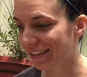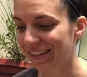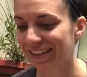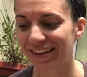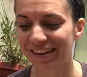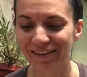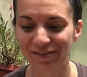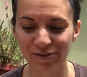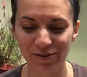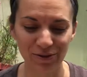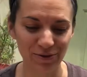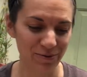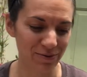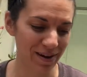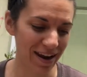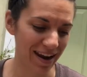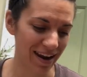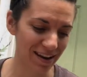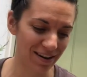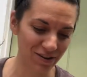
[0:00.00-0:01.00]
it into
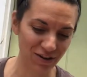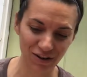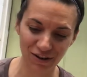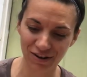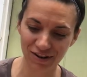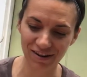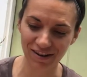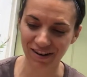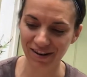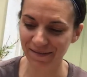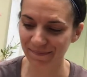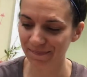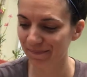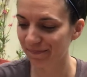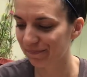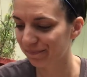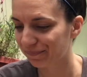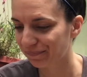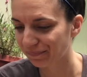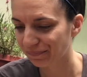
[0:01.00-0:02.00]
a turner.
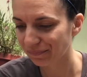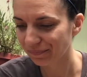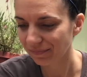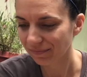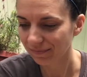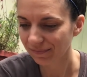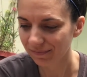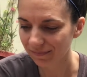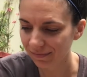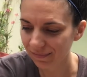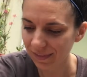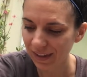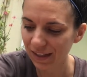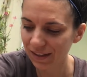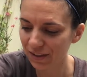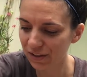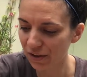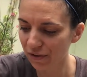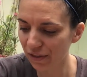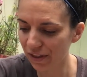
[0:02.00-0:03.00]

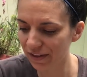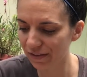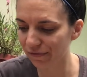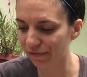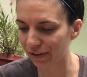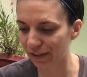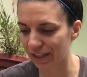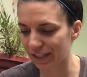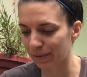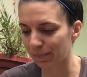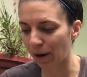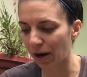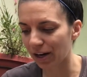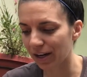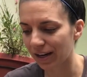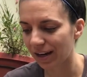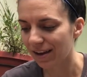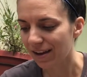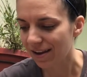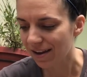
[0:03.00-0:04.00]
So that for this part,
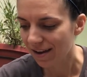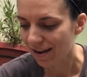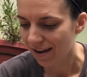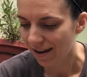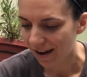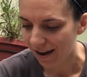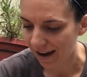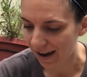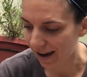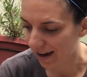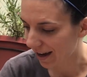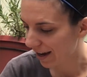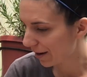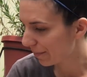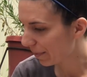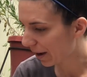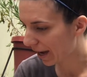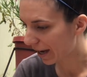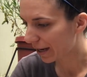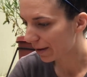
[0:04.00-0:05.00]

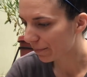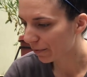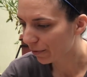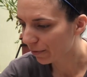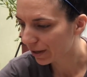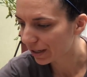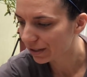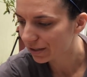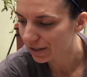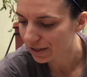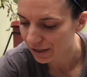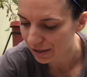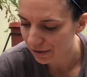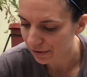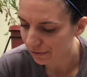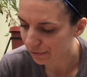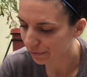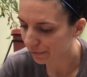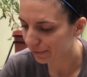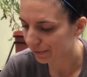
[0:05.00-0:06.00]
I am going to
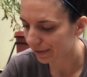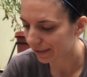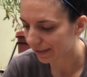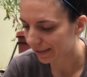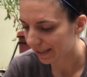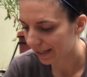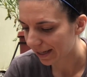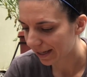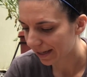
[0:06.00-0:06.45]
use